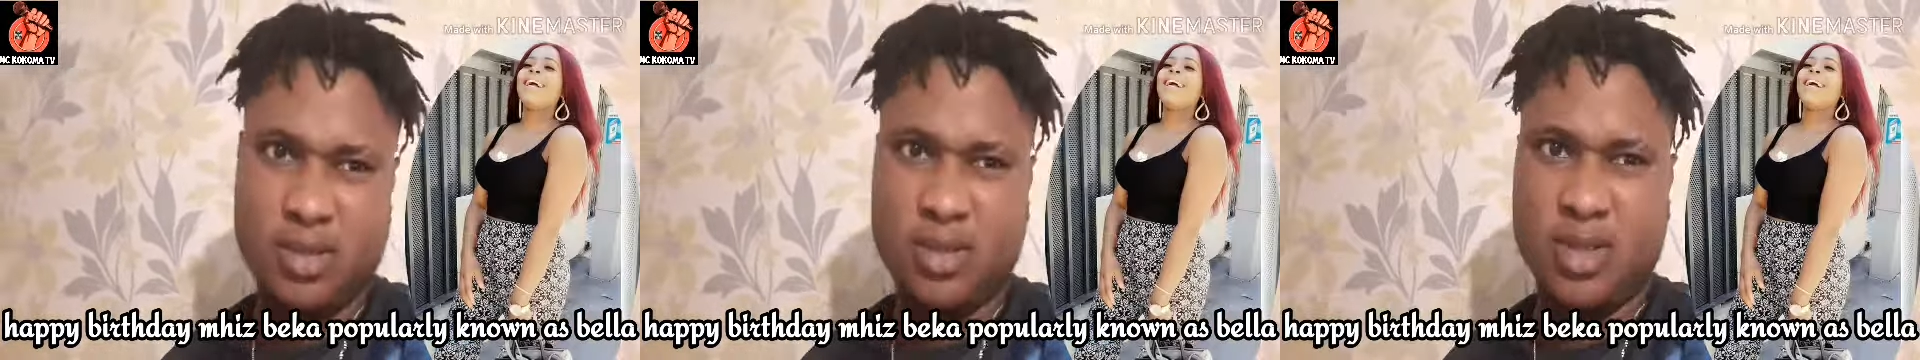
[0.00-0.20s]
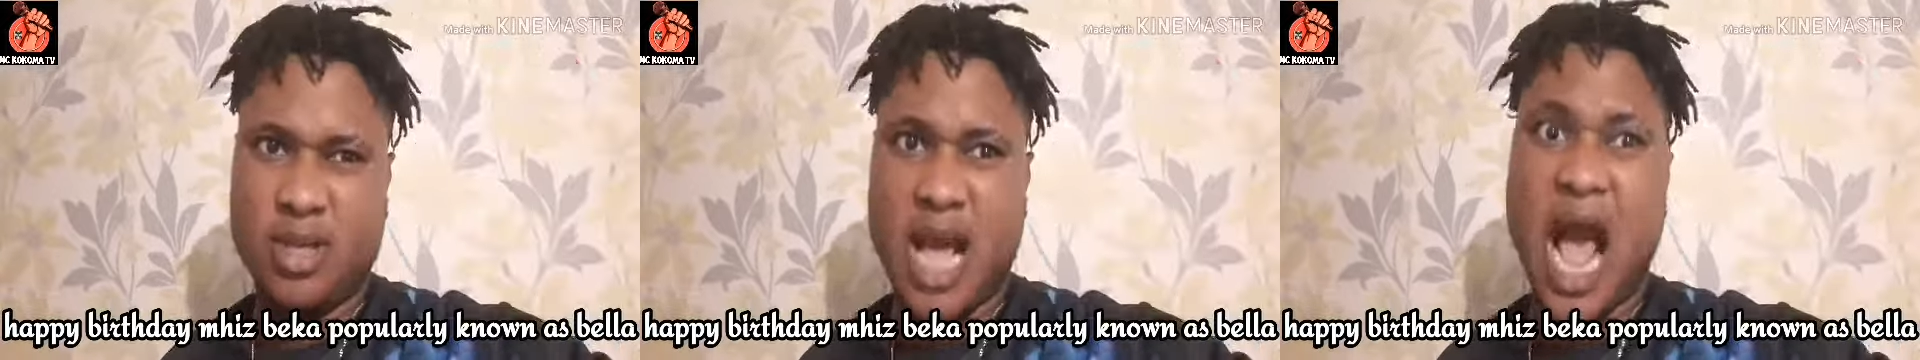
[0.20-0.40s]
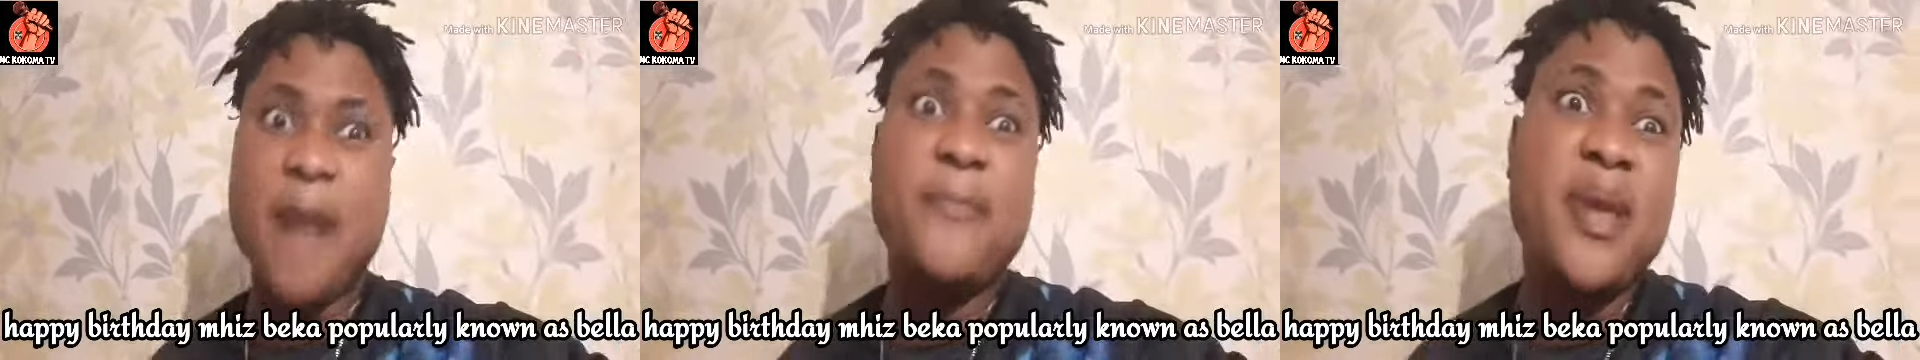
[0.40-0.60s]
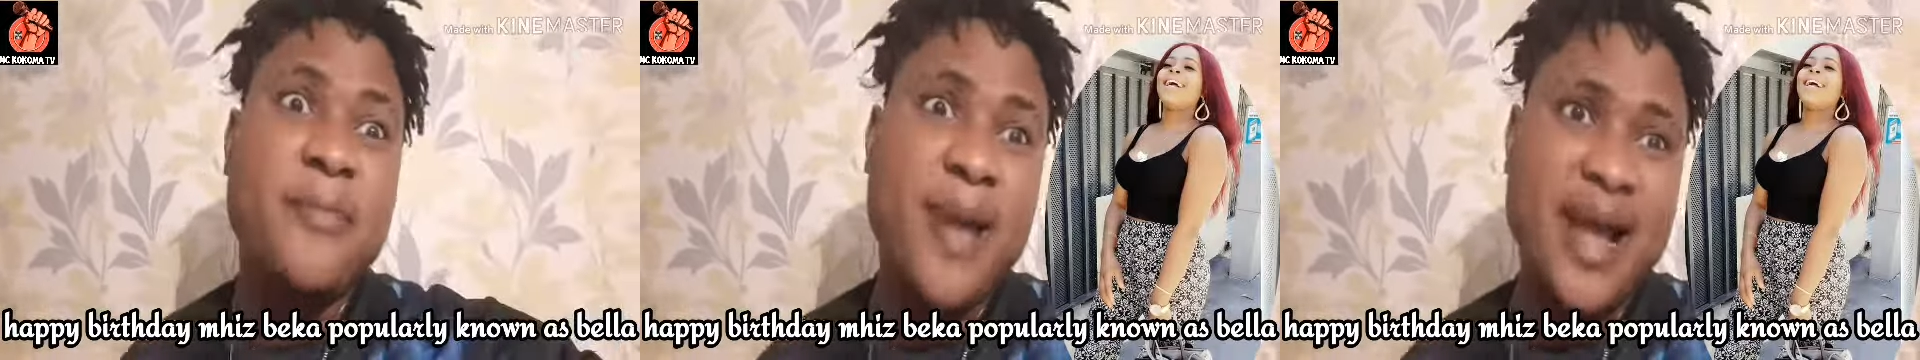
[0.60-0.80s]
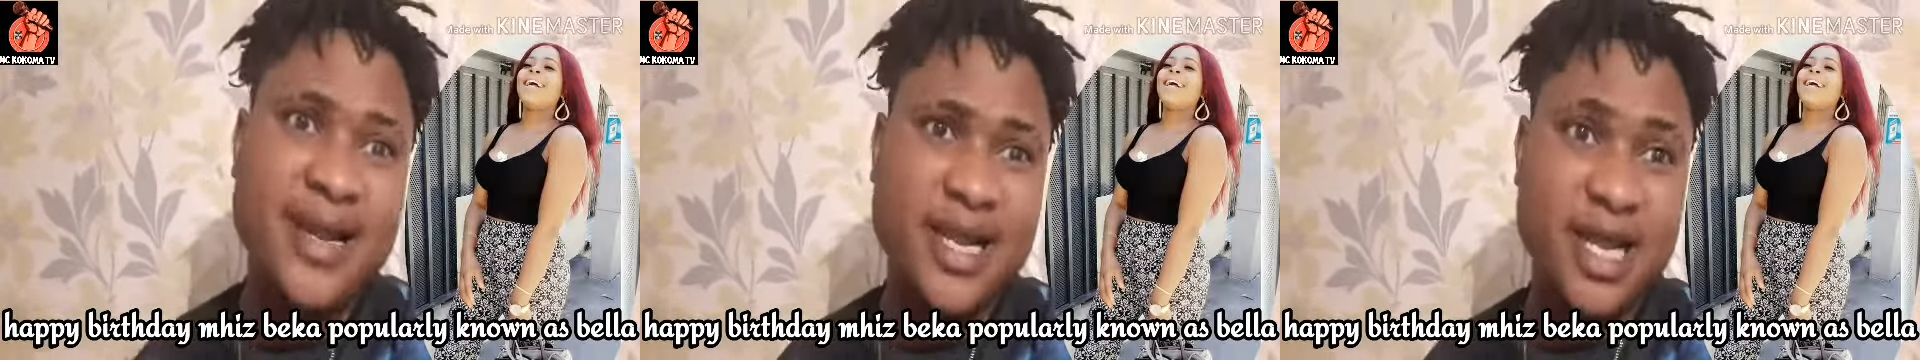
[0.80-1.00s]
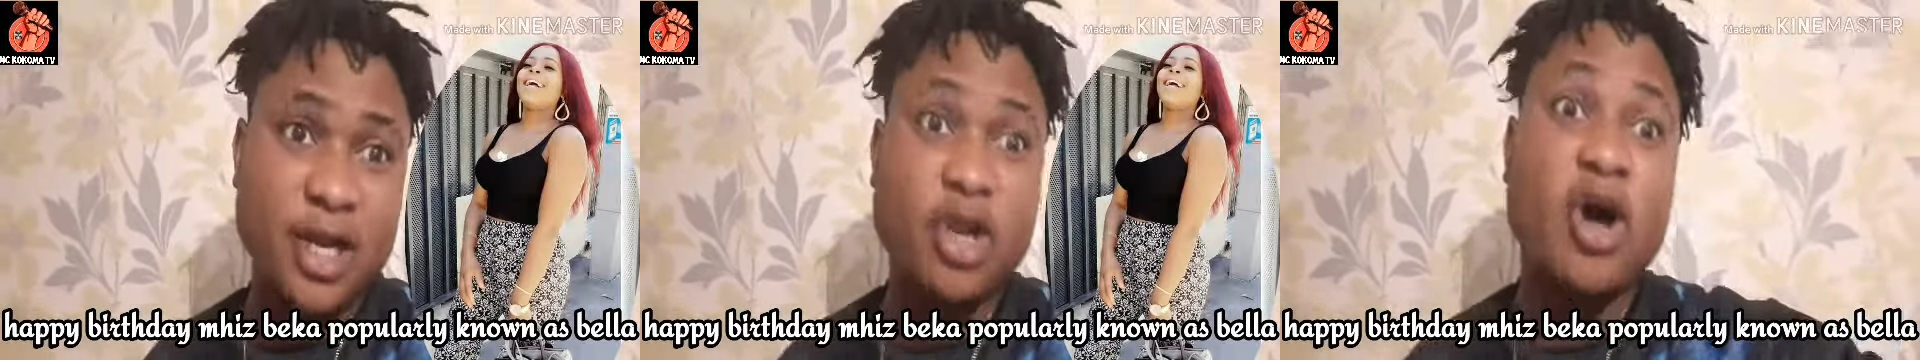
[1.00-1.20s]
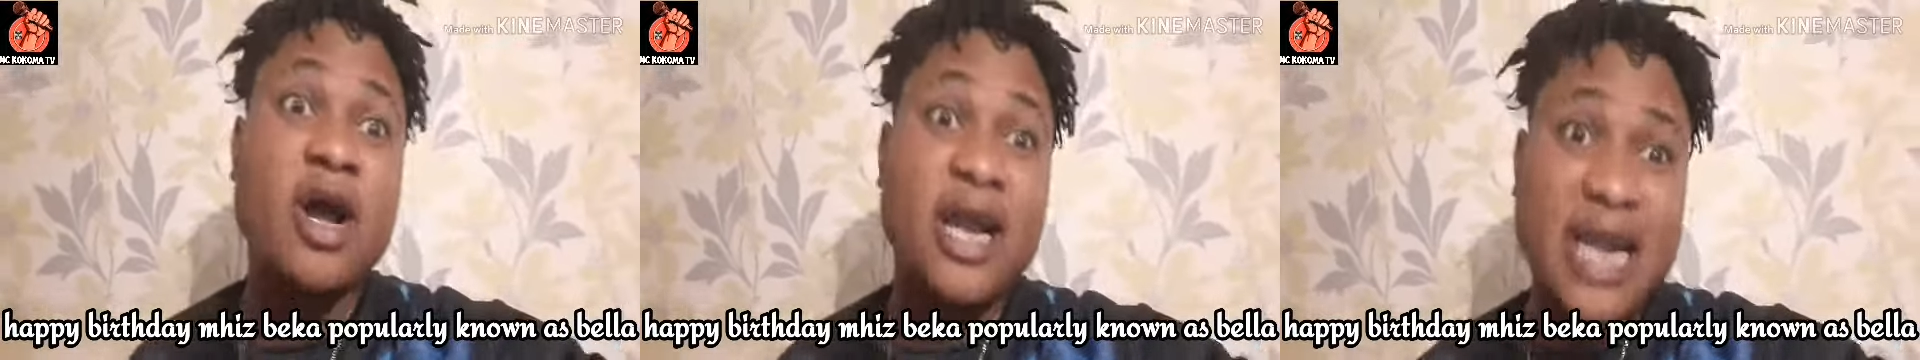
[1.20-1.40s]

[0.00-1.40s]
Happy birthday, long